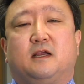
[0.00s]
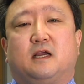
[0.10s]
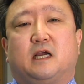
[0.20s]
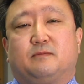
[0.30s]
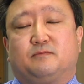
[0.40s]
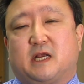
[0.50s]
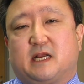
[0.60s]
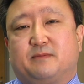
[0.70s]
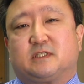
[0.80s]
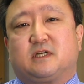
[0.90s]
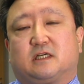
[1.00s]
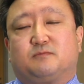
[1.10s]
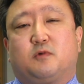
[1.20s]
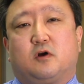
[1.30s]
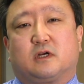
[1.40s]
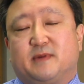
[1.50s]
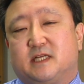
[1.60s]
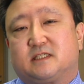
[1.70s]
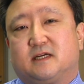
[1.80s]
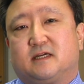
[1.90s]
Uh, my name is Dr. Paul
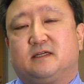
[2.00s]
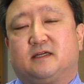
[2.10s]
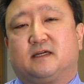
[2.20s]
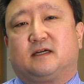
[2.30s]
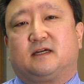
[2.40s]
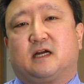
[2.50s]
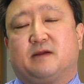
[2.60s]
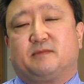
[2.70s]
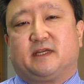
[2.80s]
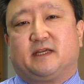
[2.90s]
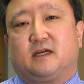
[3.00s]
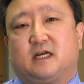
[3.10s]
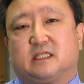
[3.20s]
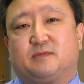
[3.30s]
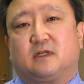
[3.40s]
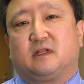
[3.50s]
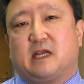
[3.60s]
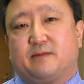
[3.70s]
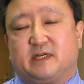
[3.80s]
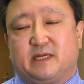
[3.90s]
Kamitsuka. Uh, I'm the hospital
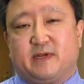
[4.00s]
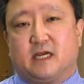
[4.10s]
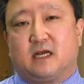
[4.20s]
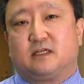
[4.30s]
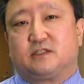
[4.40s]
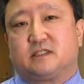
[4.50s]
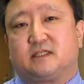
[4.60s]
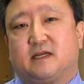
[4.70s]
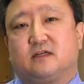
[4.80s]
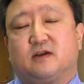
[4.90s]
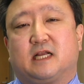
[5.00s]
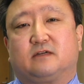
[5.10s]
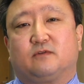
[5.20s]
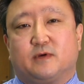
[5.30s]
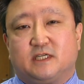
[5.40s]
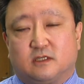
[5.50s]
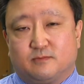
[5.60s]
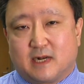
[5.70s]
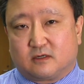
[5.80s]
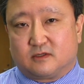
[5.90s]
epidemiologist at New Hanover Regional
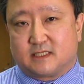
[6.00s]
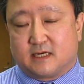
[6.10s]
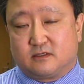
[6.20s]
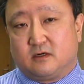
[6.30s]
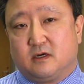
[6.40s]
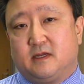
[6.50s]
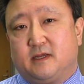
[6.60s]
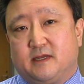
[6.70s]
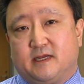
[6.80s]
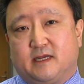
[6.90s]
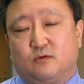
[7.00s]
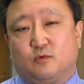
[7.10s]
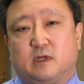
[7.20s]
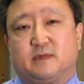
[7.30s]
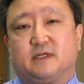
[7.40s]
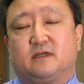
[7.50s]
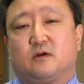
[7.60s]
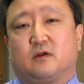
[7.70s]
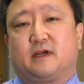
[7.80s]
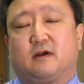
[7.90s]
Medical Center in Wilmington,
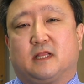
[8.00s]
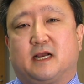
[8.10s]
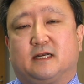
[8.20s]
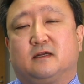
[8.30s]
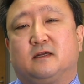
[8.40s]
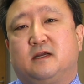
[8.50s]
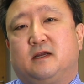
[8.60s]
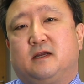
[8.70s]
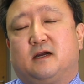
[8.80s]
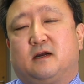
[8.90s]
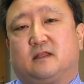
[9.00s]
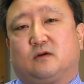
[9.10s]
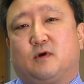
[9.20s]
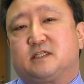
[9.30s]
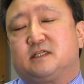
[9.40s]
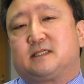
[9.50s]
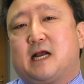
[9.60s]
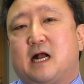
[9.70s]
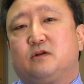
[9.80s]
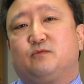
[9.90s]
North Carolina. Uh, the question is
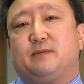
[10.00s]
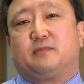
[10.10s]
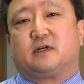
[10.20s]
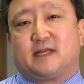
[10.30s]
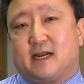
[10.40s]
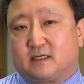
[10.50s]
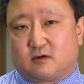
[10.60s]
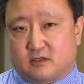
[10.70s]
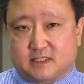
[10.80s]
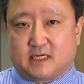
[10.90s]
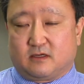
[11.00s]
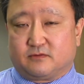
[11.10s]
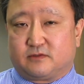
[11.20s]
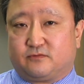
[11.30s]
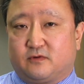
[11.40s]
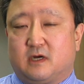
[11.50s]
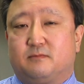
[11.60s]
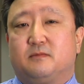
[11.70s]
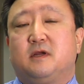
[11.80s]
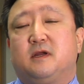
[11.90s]
how do we protect ourselves
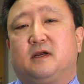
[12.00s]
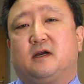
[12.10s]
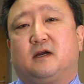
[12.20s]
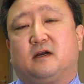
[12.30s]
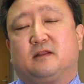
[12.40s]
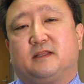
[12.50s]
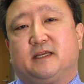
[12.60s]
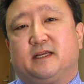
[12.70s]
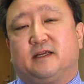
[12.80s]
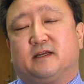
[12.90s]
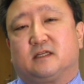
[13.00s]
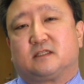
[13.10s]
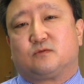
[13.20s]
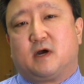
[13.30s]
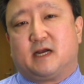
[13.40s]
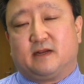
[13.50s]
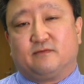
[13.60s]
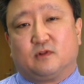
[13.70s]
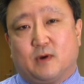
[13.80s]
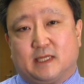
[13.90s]
from uh, the uh, swine
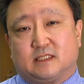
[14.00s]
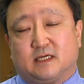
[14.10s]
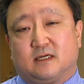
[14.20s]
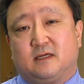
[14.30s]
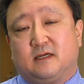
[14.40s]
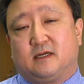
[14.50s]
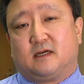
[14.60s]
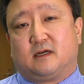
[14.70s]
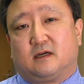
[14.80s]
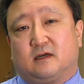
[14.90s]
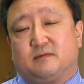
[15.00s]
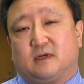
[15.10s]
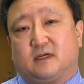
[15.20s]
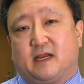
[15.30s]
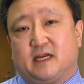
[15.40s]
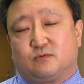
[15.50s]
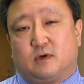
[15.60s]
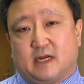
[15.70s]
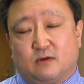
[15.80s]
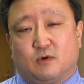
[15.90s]
influenza
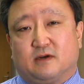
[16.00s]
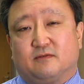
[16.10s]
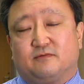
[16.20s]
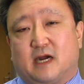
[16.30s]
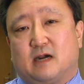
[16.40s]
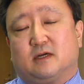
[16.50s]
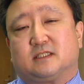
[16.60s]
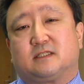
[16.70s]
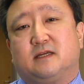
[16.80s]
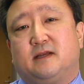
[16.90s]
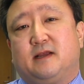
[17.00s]
H1N1 virus?